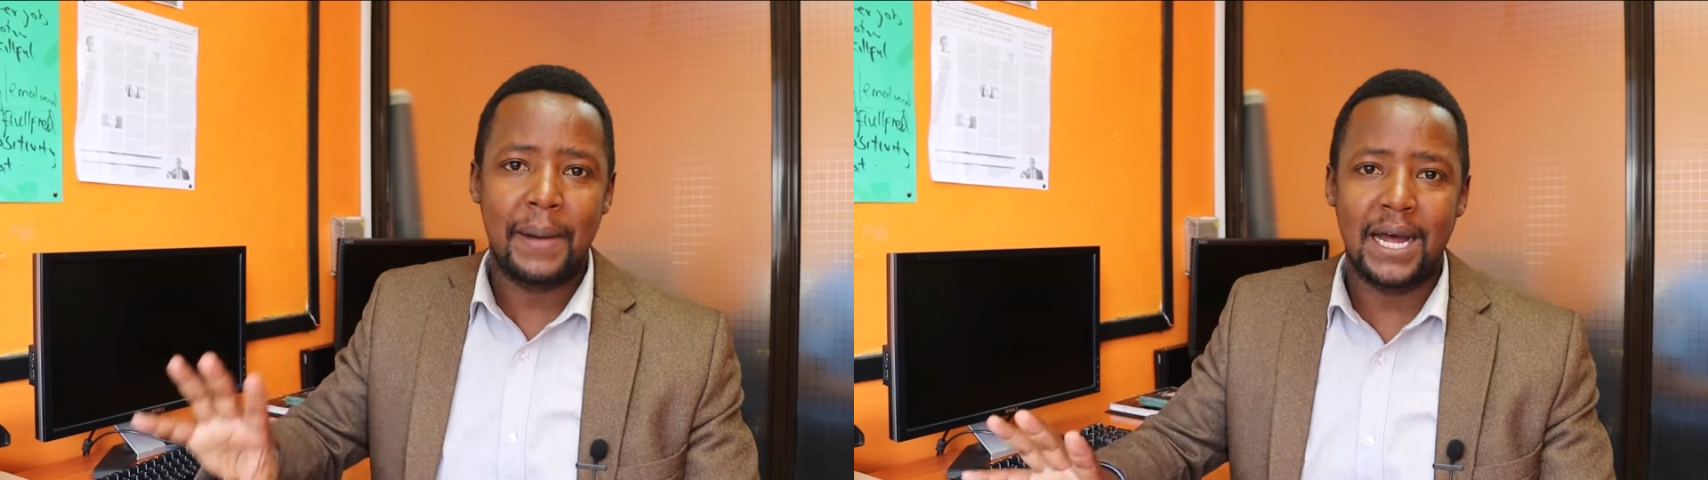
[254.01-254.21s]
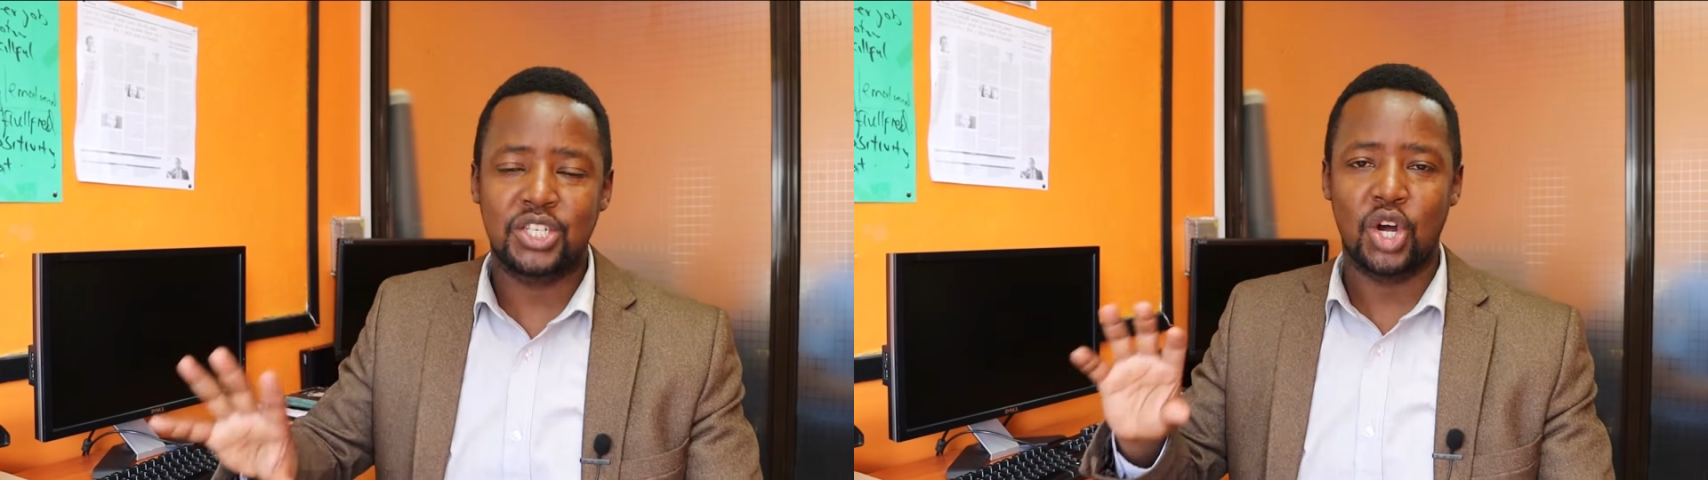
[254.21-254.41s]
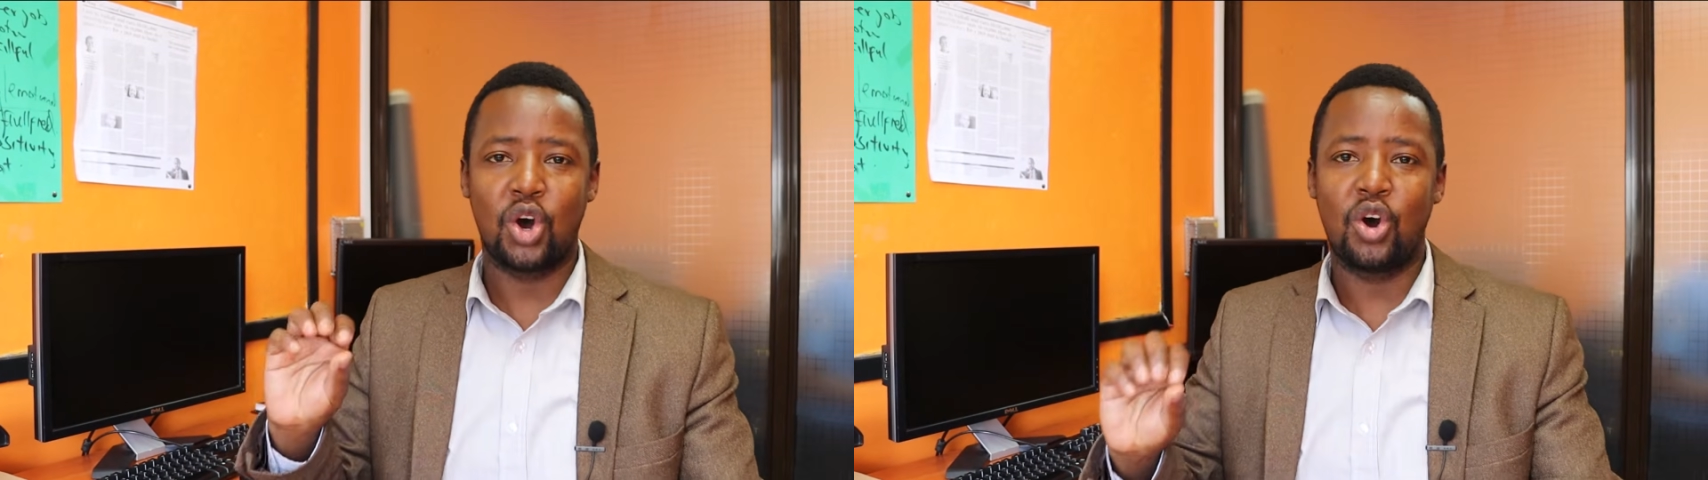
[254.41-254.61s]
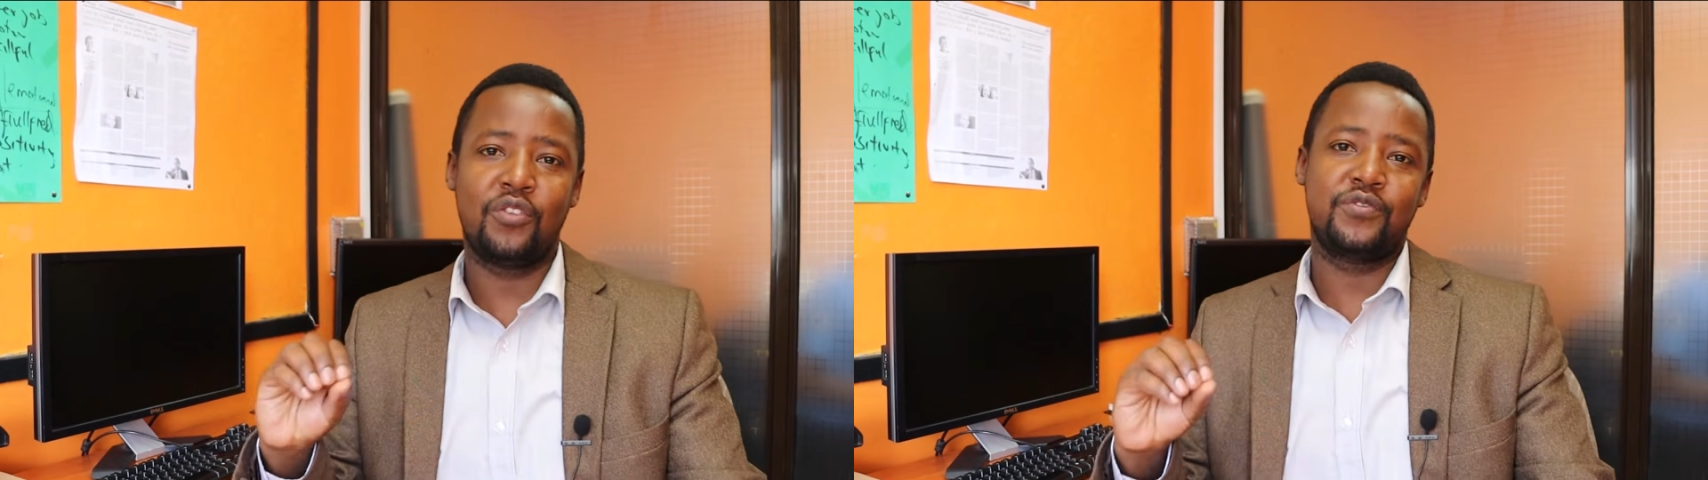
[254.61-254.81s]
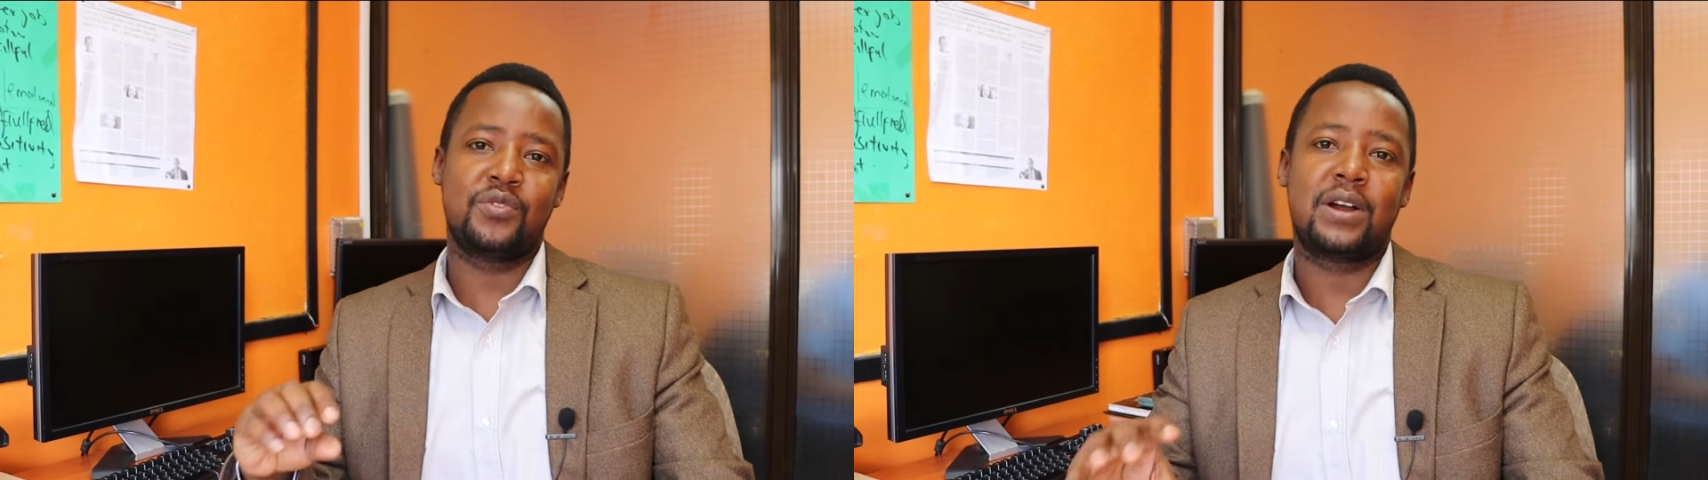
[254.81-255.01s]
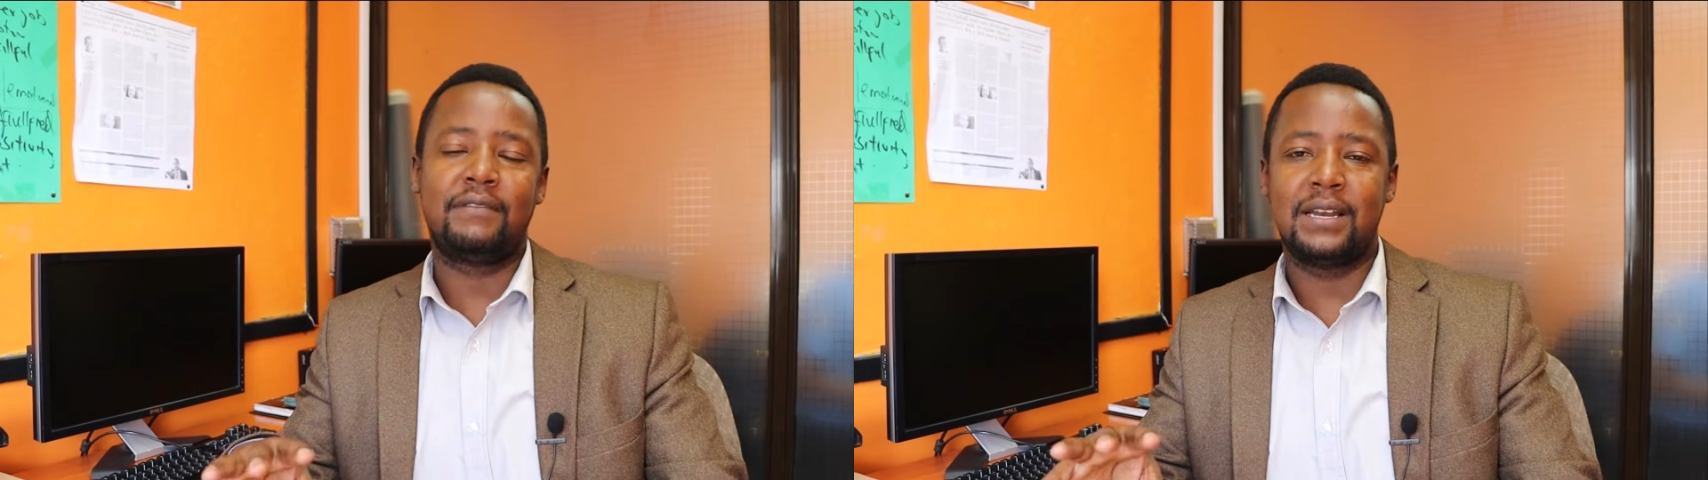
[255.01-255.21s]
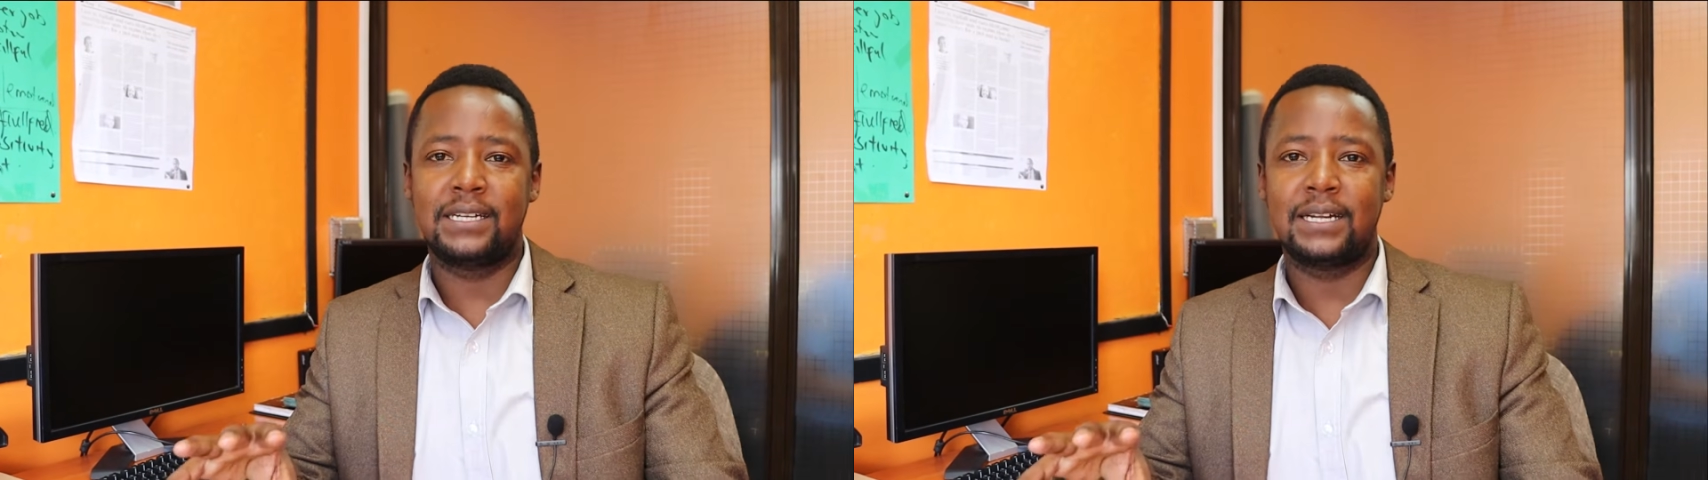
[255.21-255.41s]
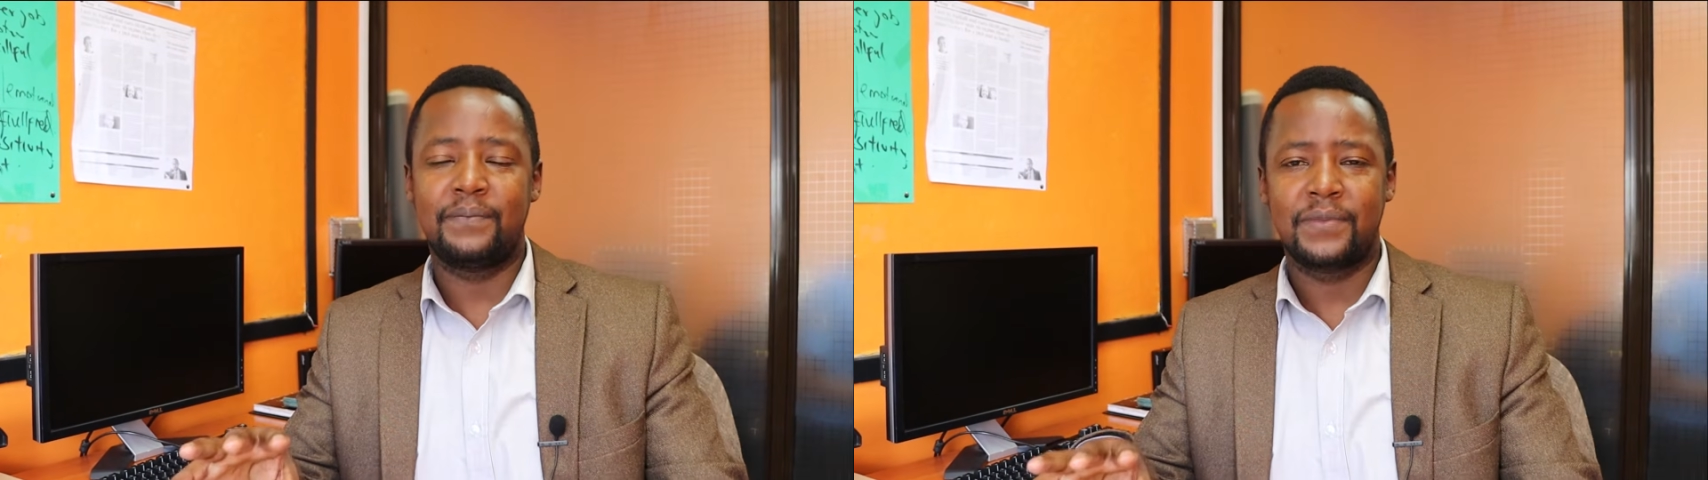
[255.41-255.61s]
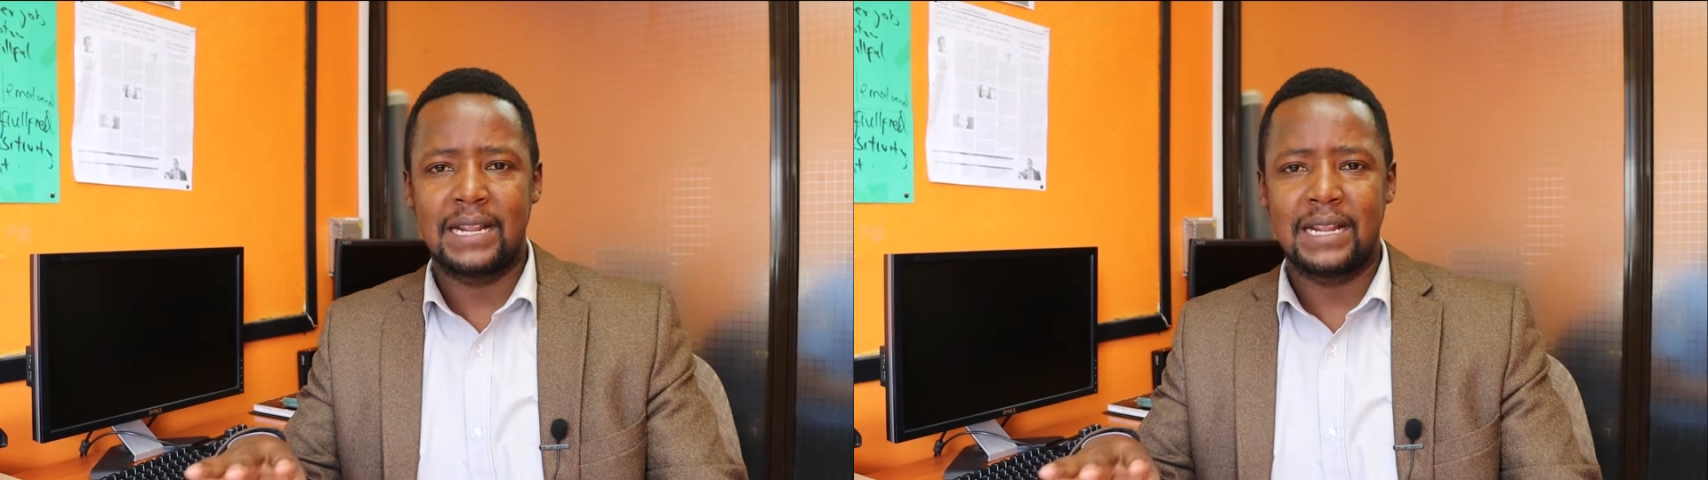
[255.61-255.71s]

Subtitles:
part of your cover letter,